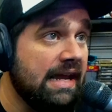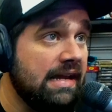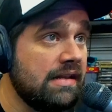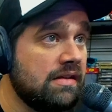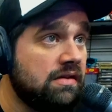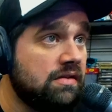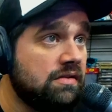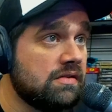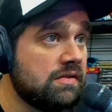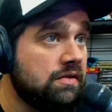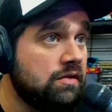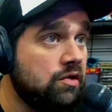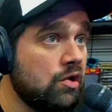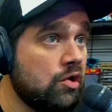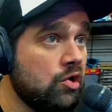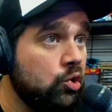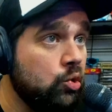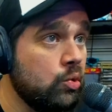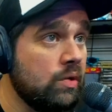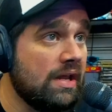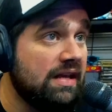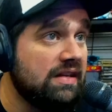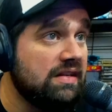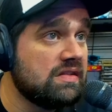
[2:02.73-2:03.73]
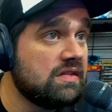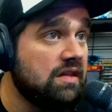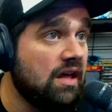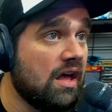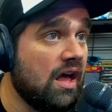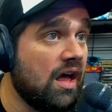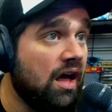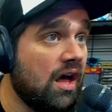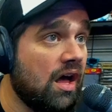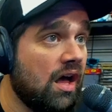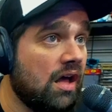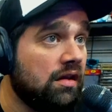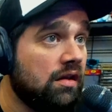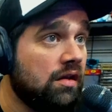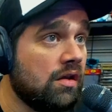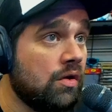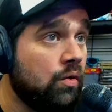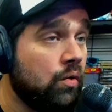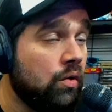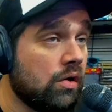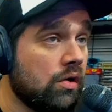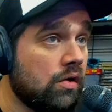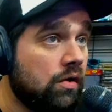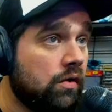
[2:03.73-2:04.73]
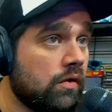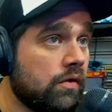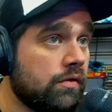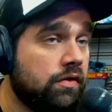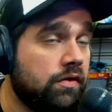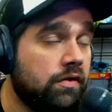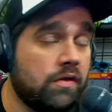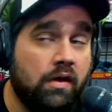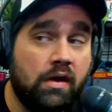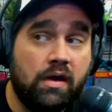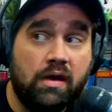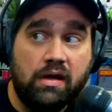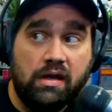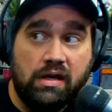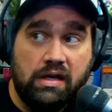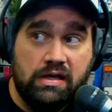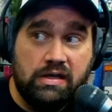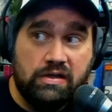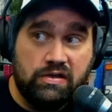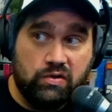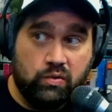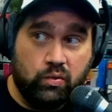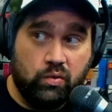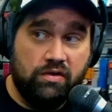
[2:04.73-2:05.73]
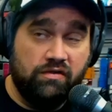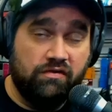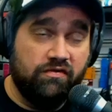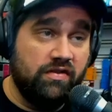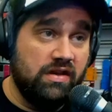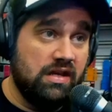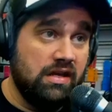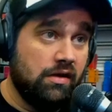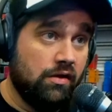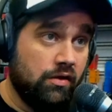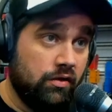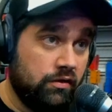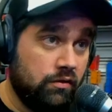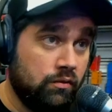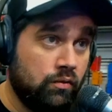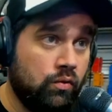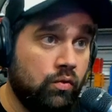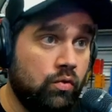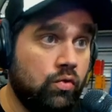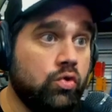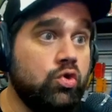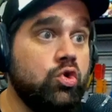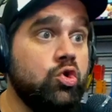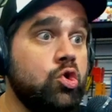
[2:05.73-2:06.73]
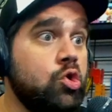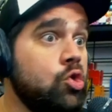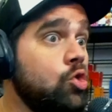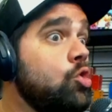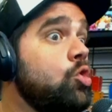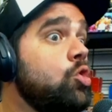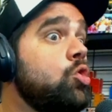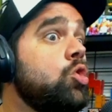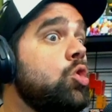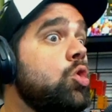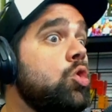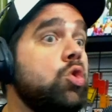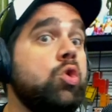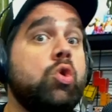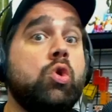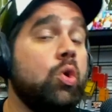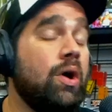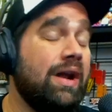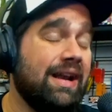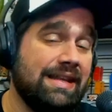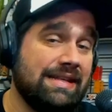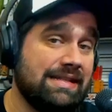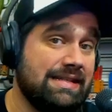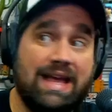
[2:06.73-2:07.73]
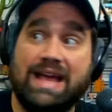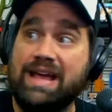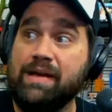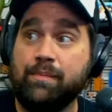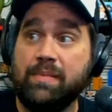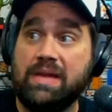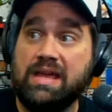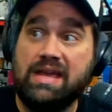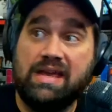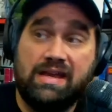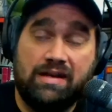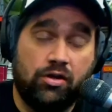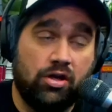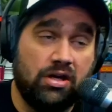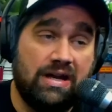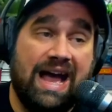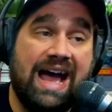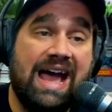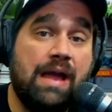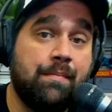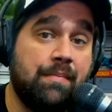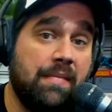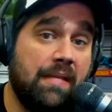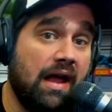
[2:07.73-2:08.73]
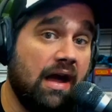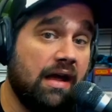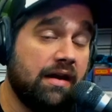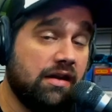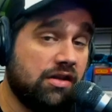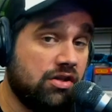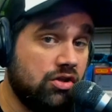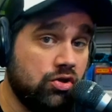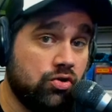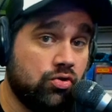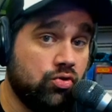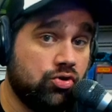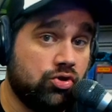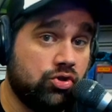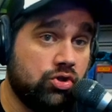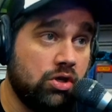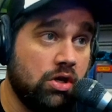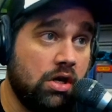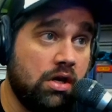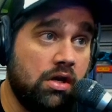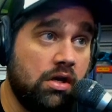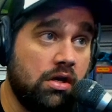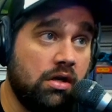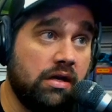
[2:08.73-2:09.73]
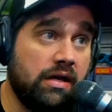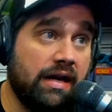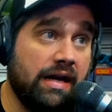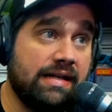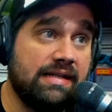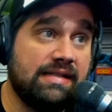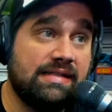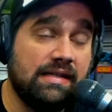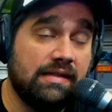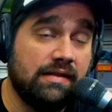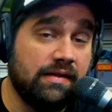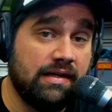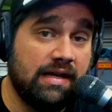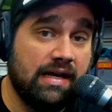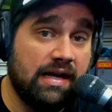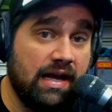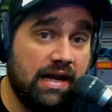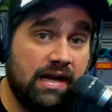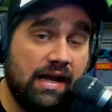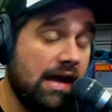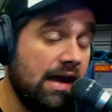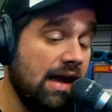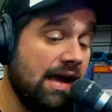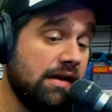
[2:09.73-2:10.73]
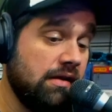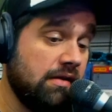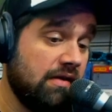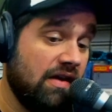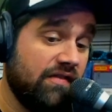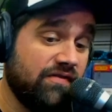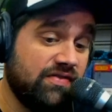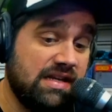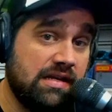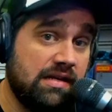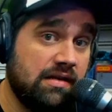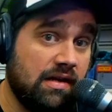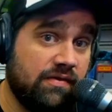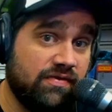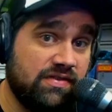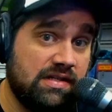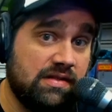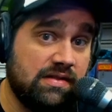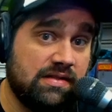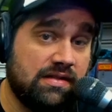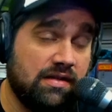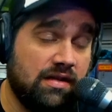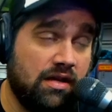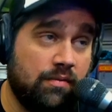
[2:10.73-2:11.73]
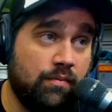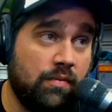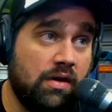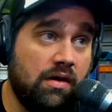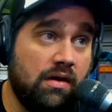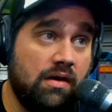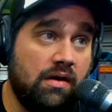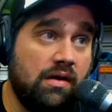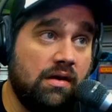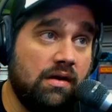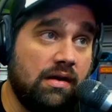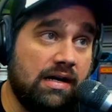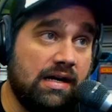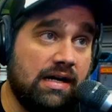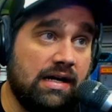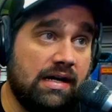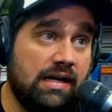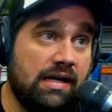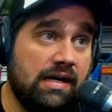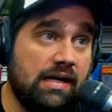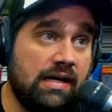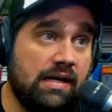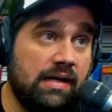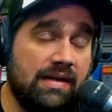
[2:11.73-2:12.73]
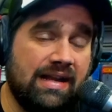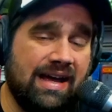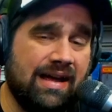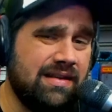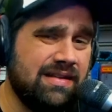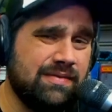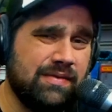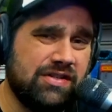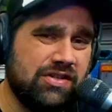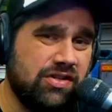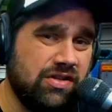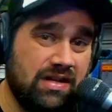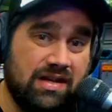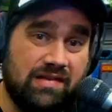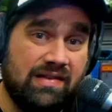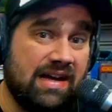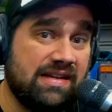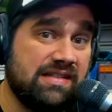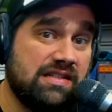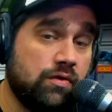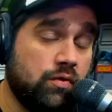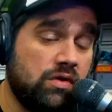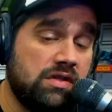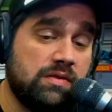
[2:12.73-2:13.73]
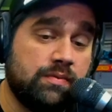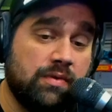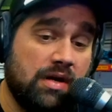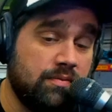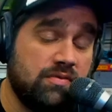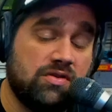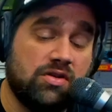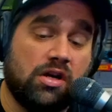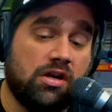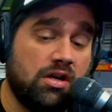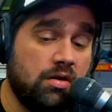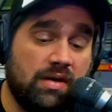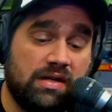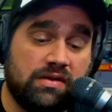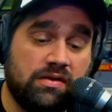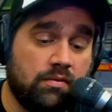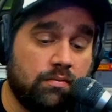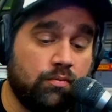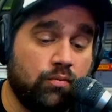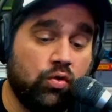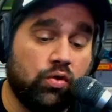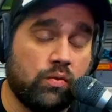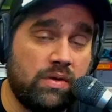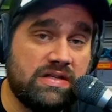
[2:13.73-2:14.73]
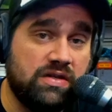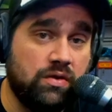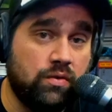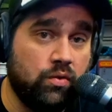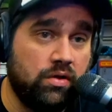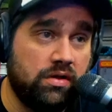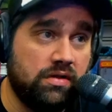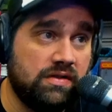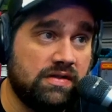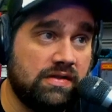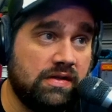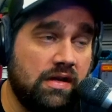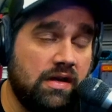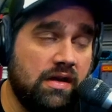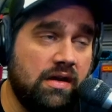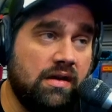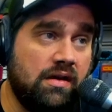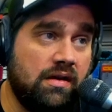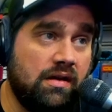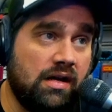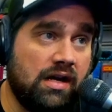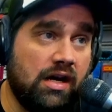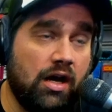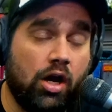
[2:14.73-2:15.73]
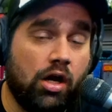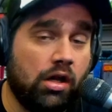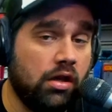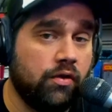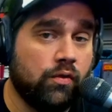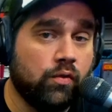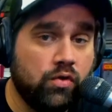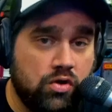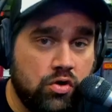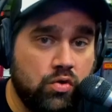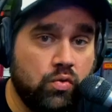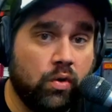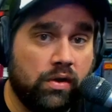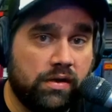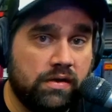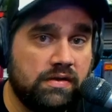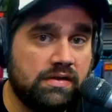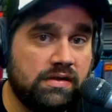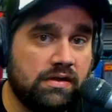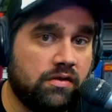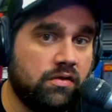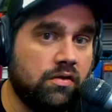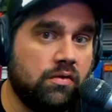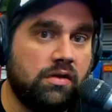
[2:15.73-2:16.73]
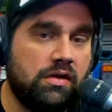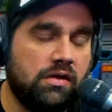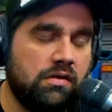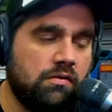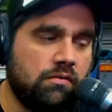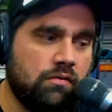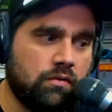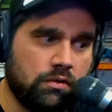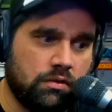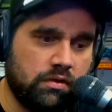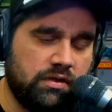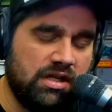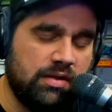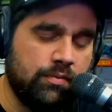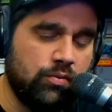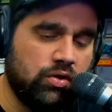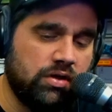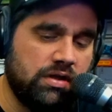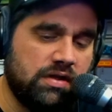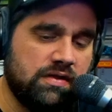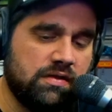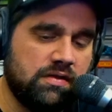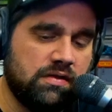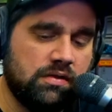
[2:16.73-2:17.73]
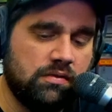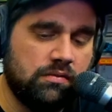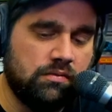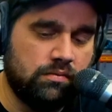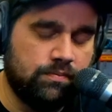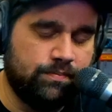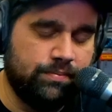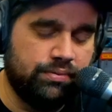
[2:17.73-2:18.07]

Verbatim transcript: Titans, known as the Hollow Earth, is revealed. Woo, what does that mean? Look, I'm not a huge Godzilla guy. I, I've seen I've seen some, uh, not as much of the classic ones, but I'm talking about the more recent ones, uh, all the new ones, including Roland Emmerich's.